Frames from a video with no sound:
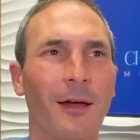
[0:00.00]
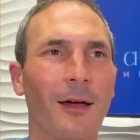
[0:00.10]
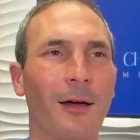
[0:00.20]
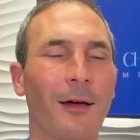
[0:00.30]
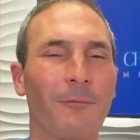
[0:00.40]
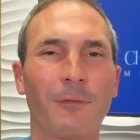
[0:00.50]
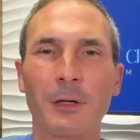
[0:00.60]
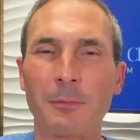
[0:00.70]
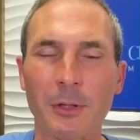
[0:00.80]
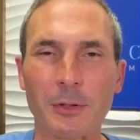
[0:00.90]
Uh,
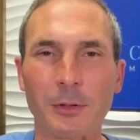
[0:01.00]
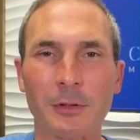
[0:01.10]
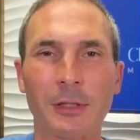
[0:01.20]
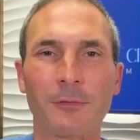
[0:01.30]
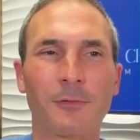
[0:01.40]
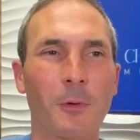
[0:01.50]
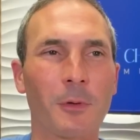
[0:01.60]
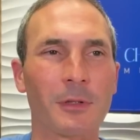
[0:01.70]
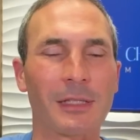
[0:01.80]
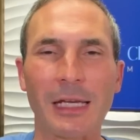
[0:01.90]
very much looking
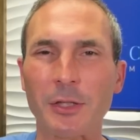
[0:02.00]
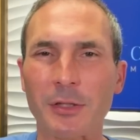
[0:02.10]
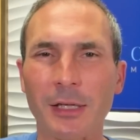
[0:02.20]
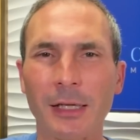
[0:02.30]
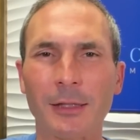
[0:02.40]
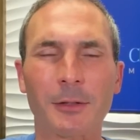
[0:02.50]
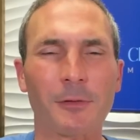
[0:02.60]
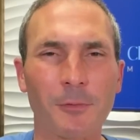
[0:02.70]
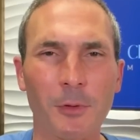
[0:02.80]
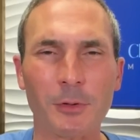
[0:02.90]
forward to each day,
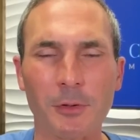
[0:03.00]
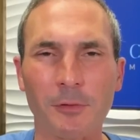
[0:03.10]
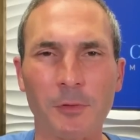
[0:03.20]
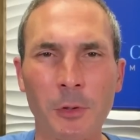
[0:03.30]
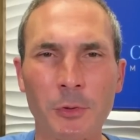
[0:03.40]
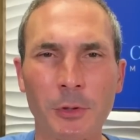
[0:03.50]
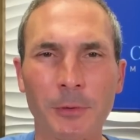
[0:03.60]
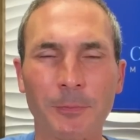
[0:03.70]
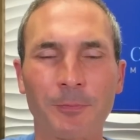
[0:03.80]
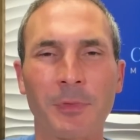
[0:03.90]
looking forward to the future,